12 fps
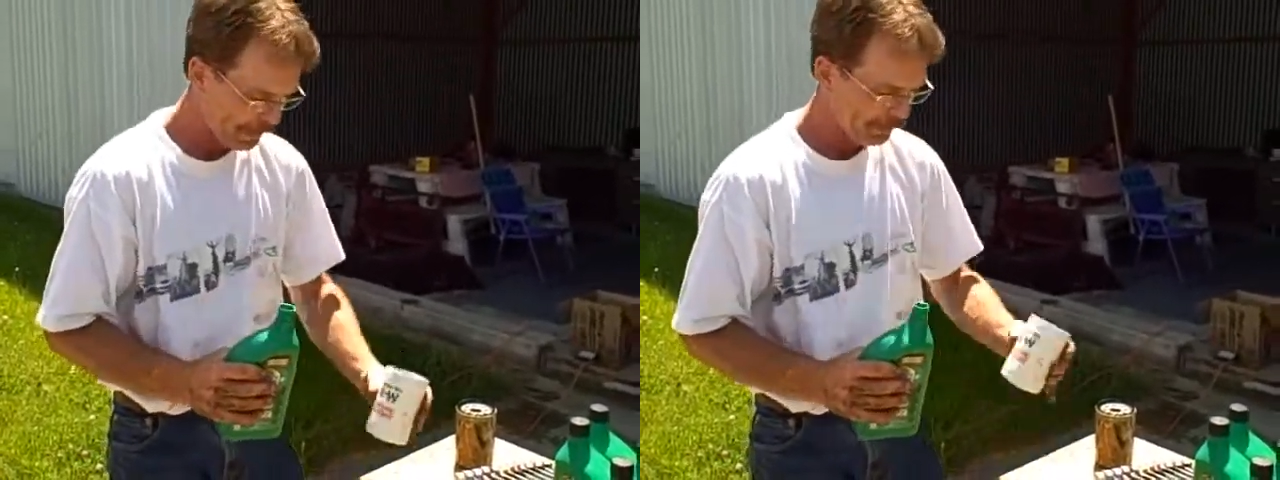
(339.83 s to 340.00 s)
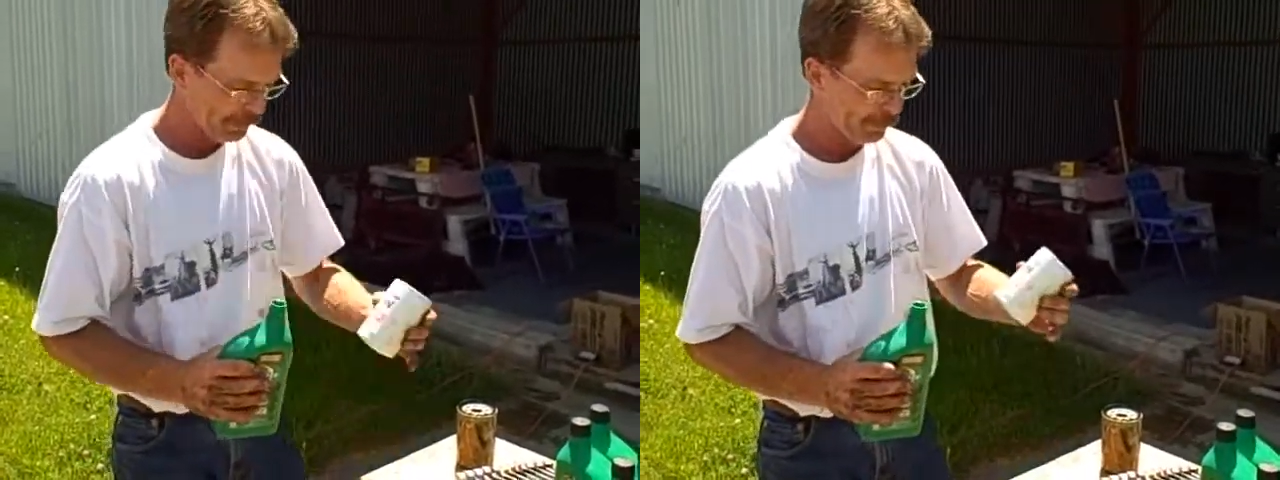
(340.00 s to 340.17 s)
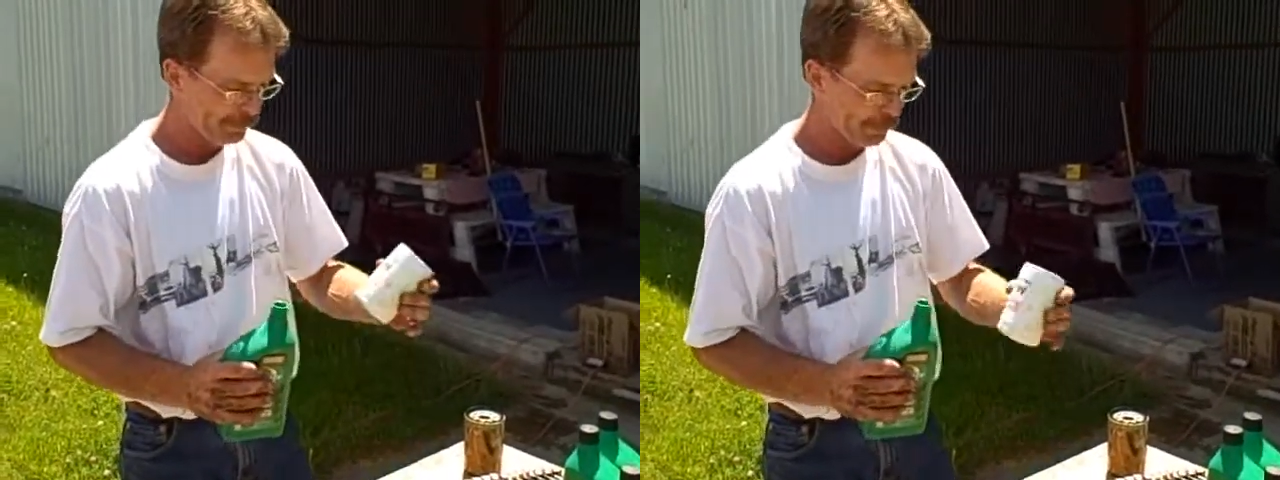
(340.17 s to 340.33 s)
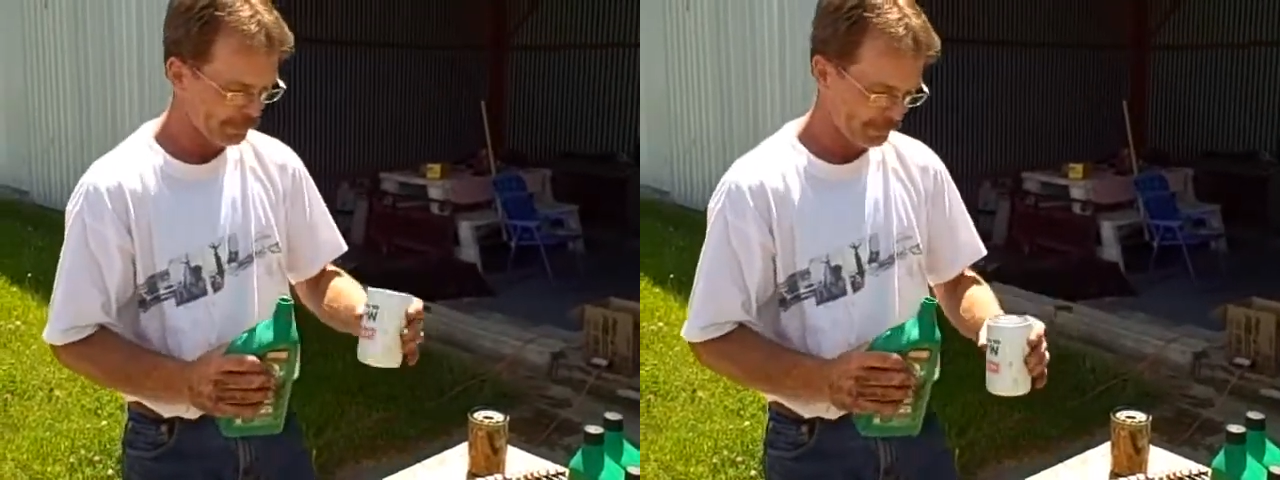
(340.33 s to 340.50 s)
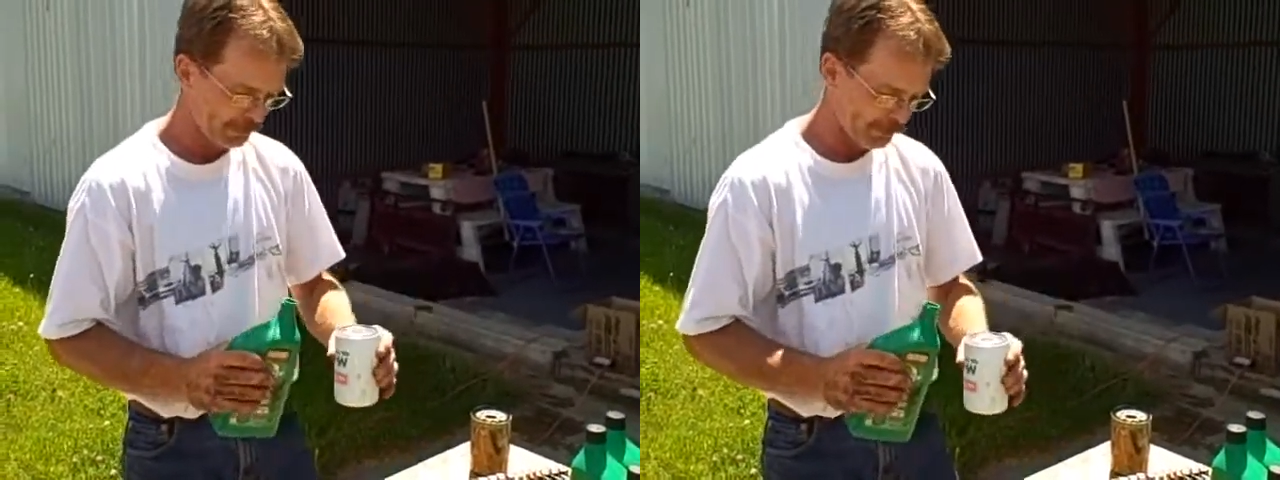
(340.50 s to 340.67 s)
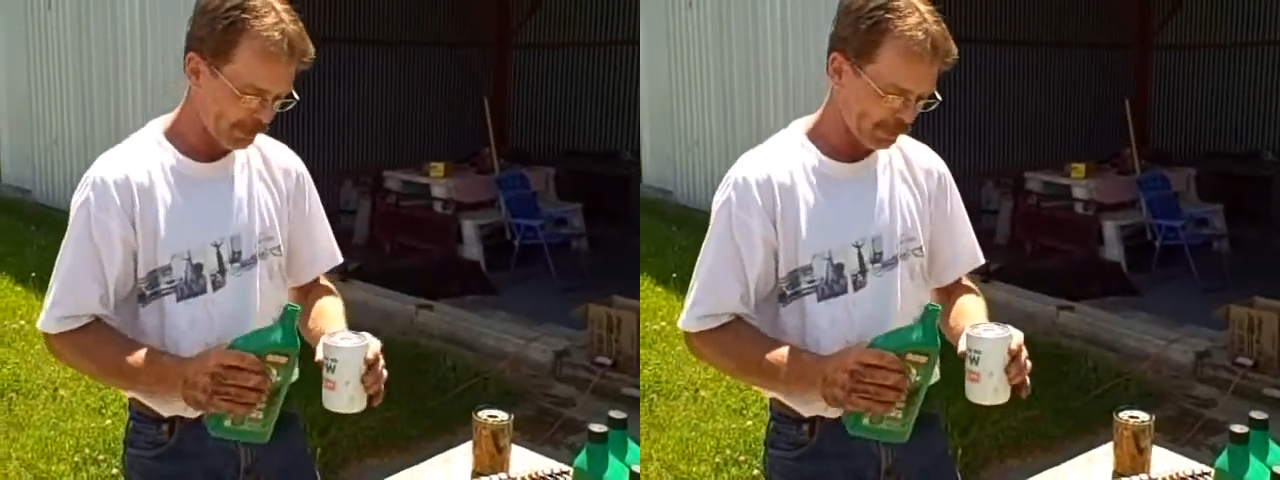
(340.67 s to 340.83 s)
the filter
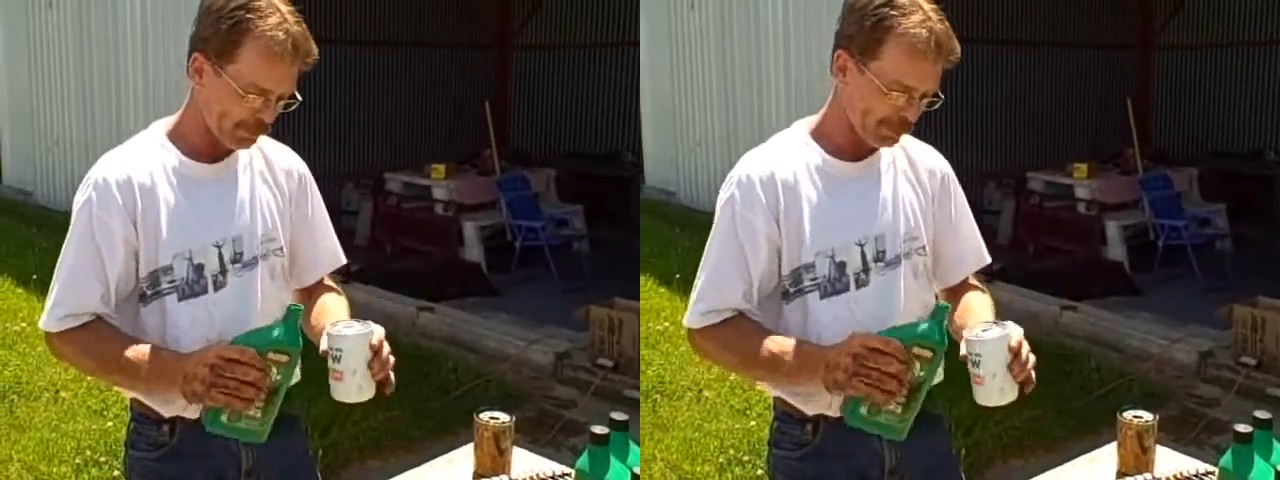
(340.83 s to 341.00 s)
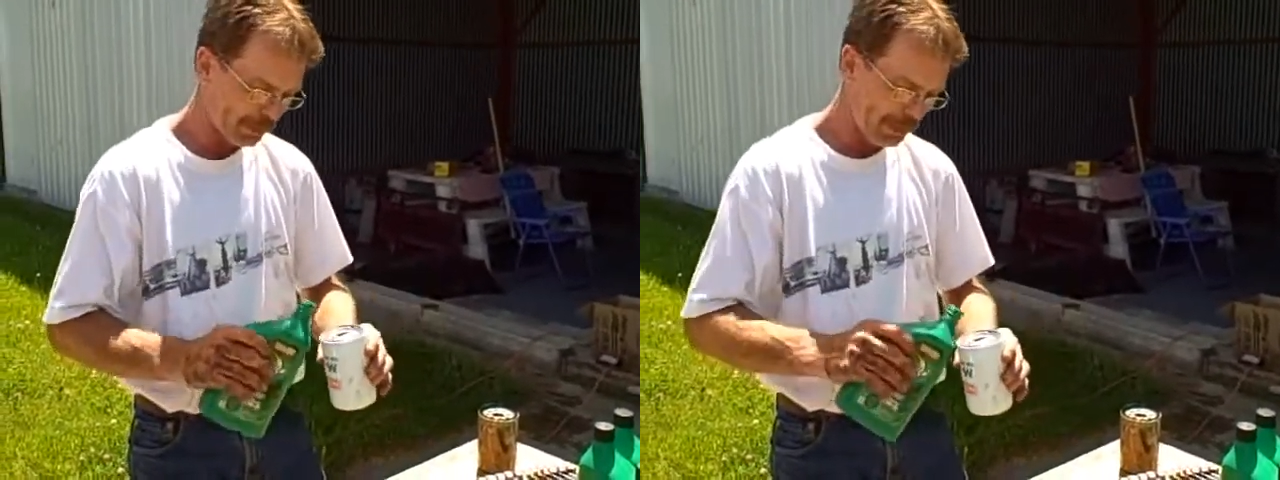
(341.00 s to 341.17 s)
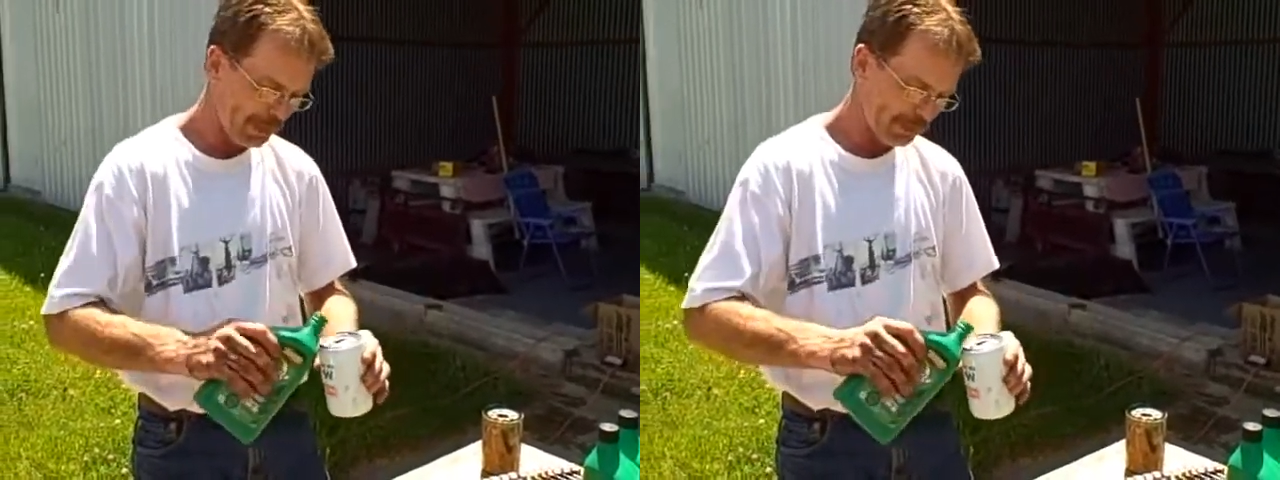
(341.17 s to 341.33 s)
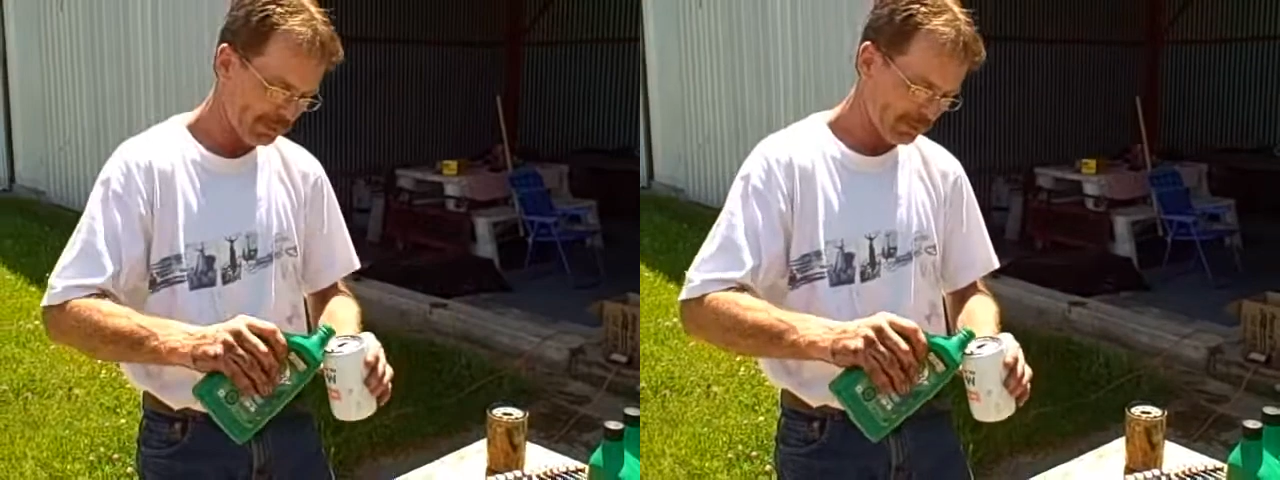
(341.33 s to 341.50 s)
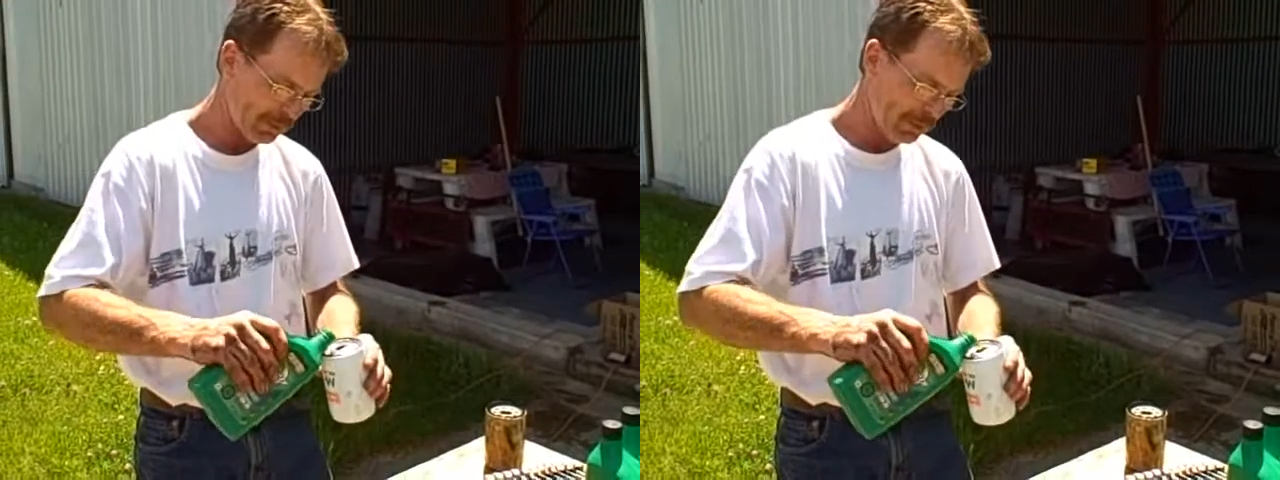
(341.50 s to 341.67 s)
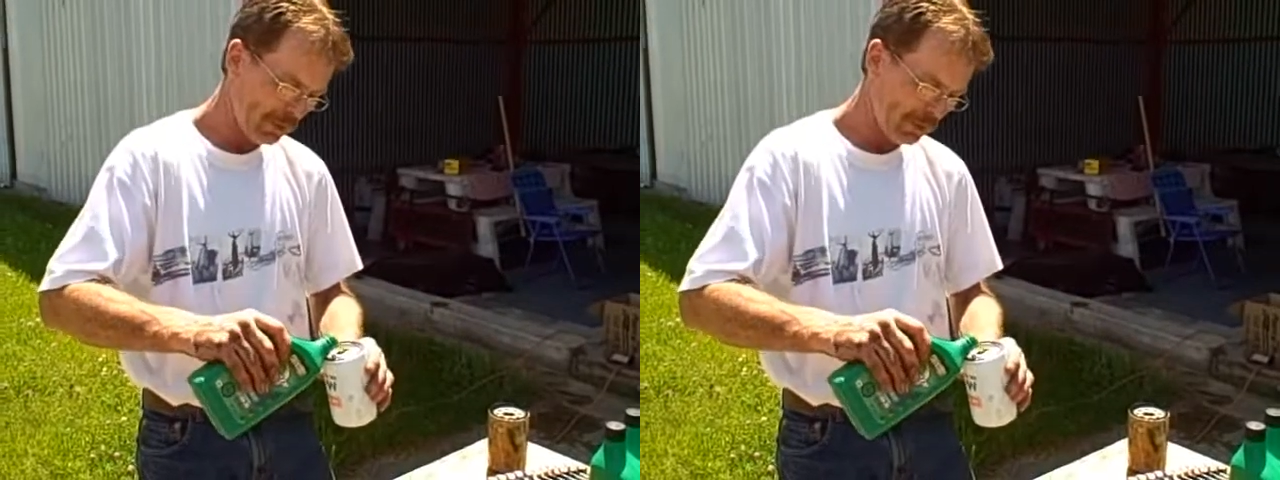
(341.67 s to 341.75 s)
first. I like to